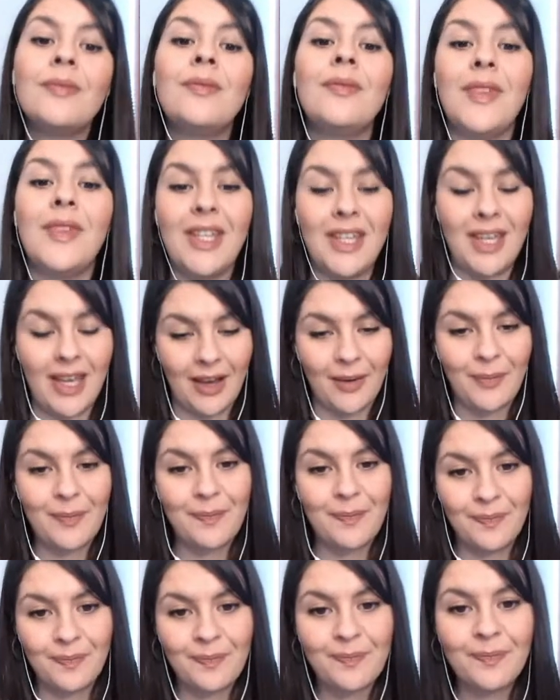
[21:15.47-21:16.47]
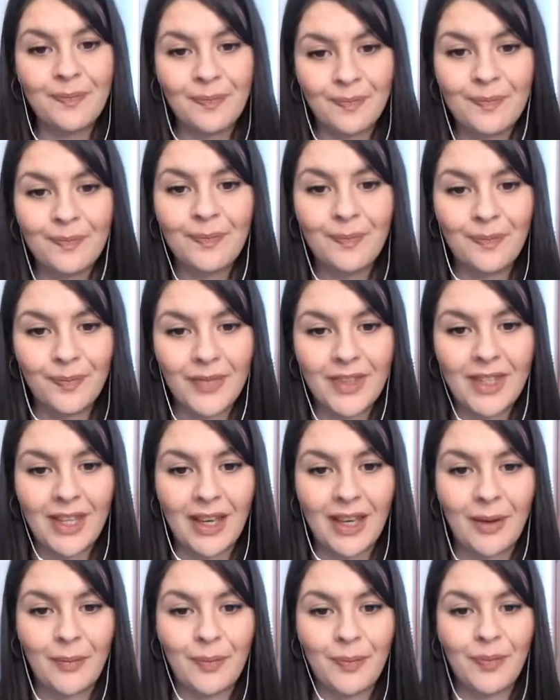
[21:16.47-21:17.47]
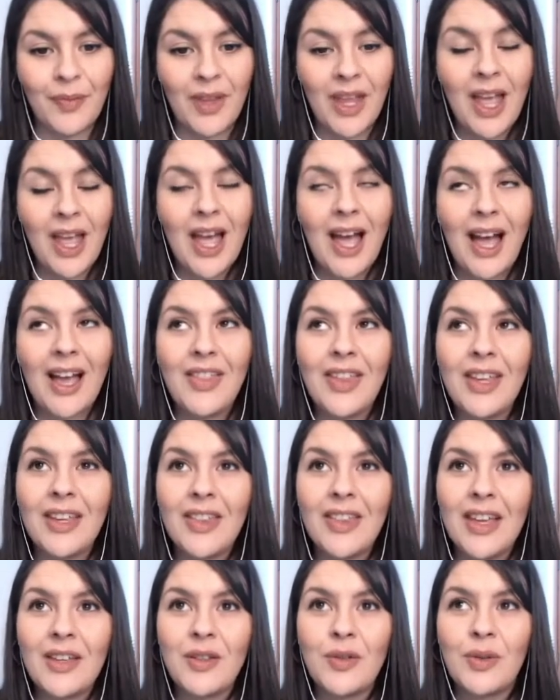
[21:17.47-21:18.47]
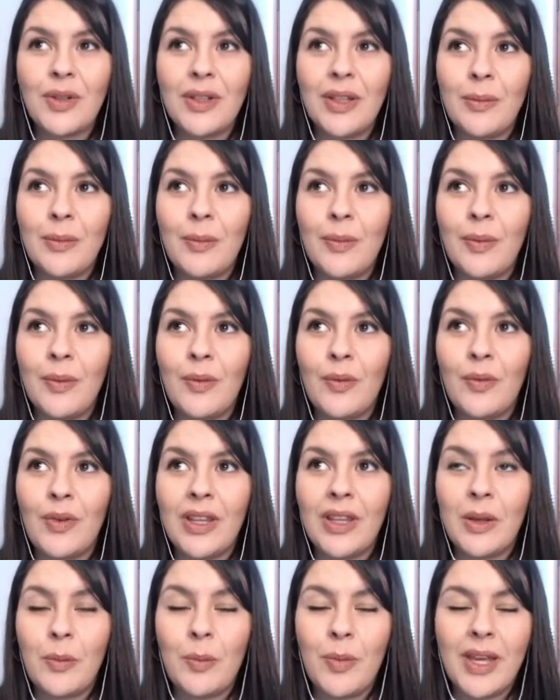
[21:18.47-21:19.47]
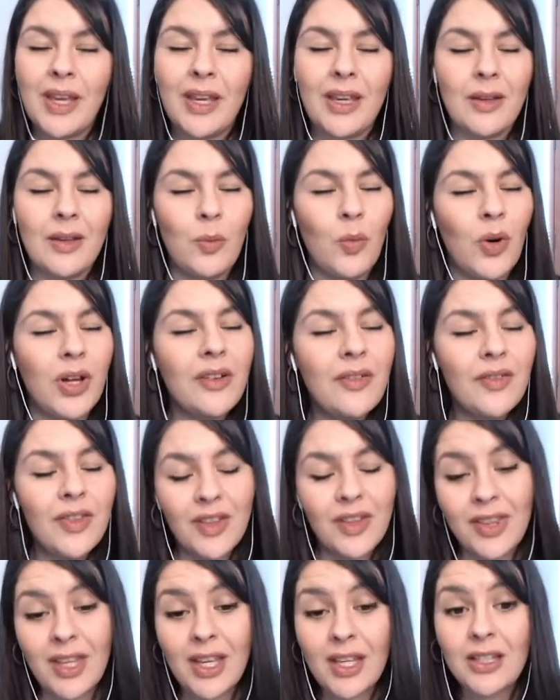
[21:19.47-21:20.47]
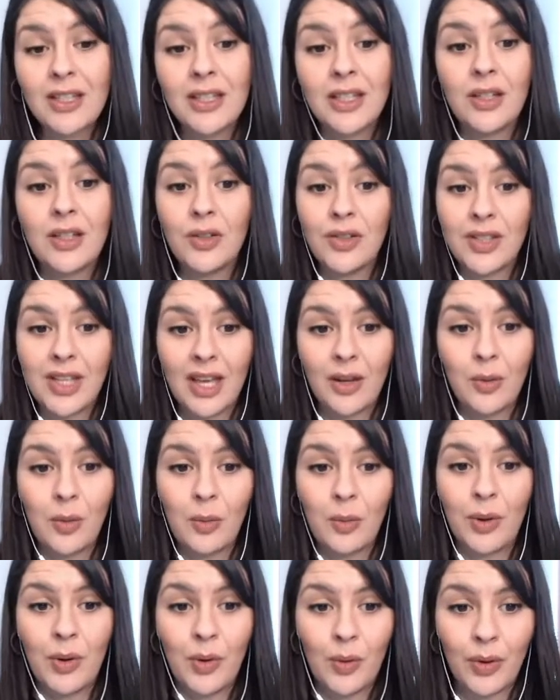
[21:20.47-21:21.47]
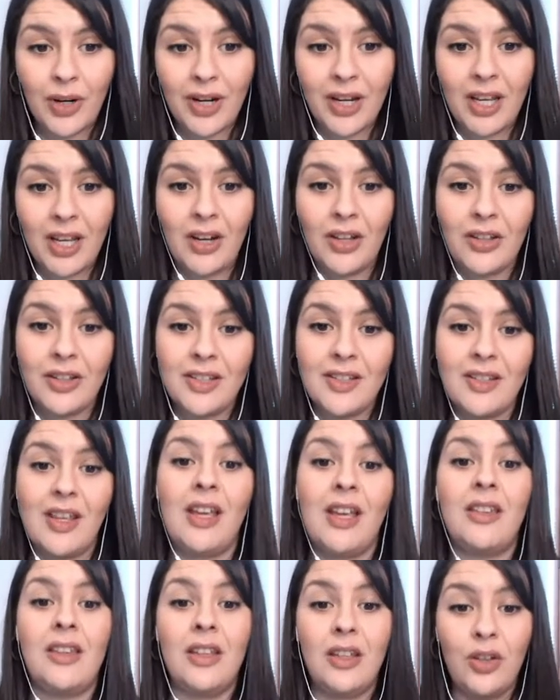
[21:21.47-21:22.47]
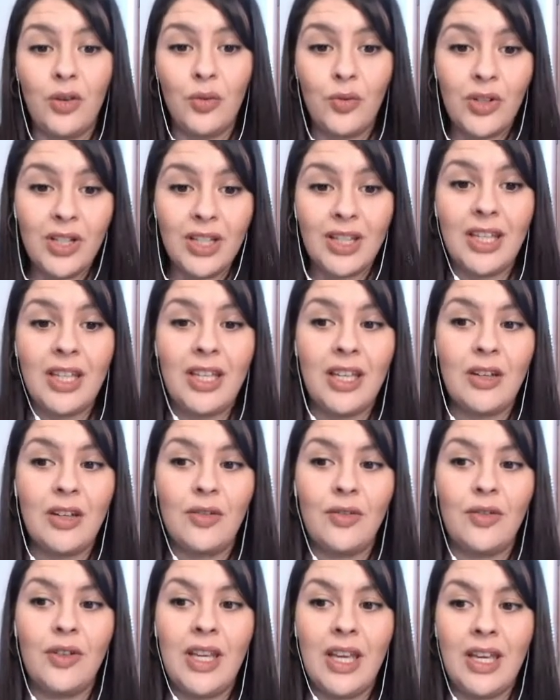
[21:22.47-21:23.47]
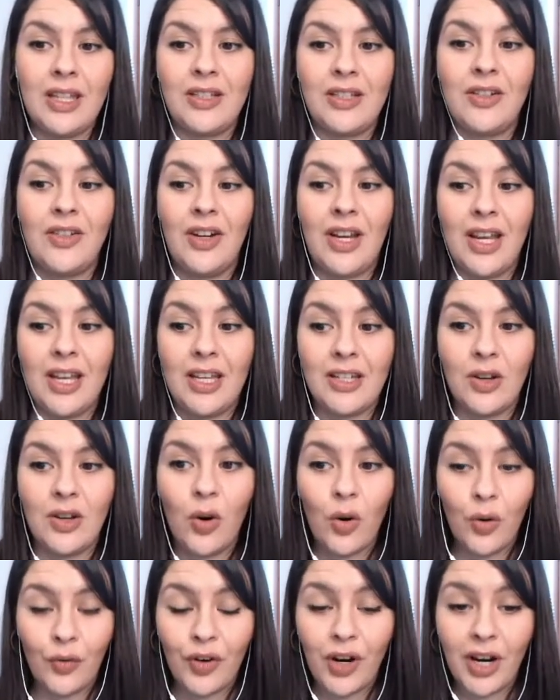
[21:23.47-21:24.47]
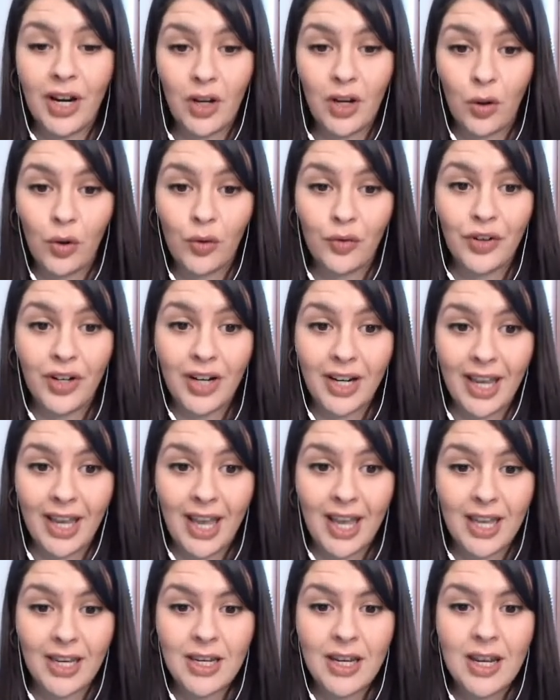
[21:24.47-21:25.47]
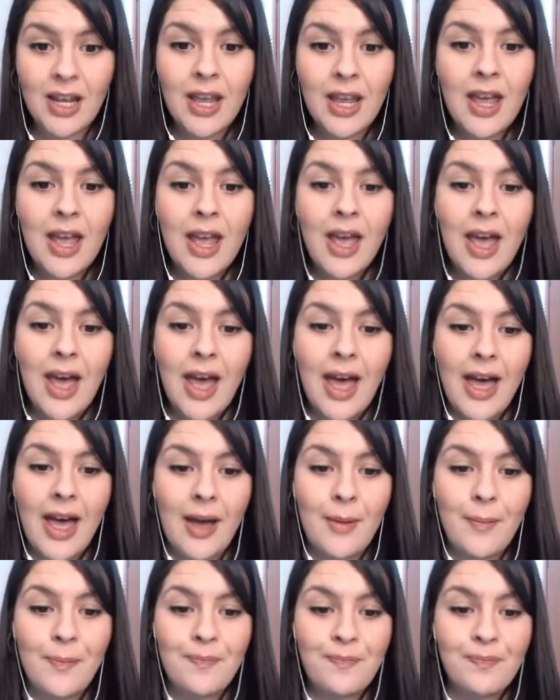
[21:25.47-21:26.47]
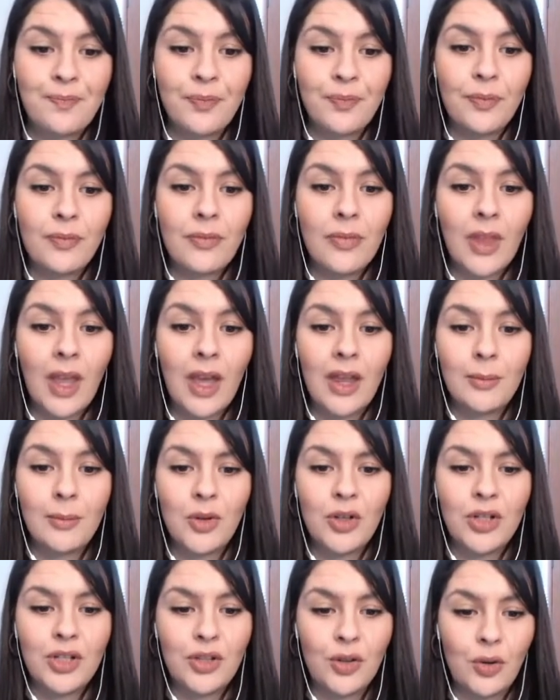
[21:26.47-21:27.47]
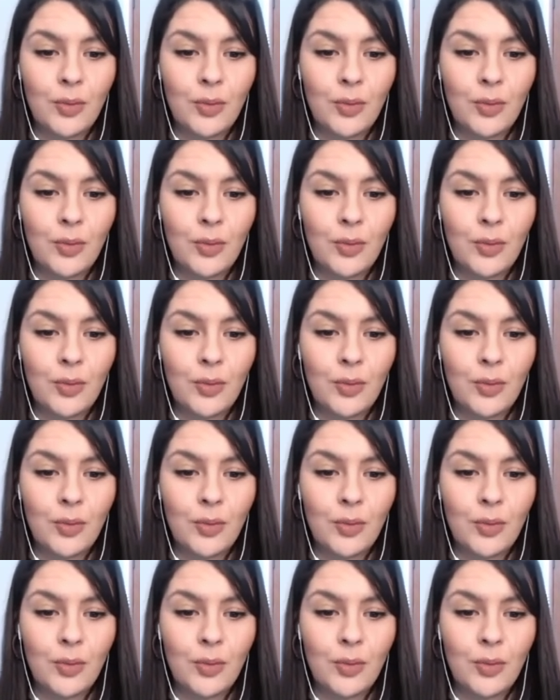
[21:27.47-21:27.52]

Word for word: Yeah. Yeah. I think that's really really big. One of the things that you said when we were working on the site that you really reiterated over and over again um and I'm going to show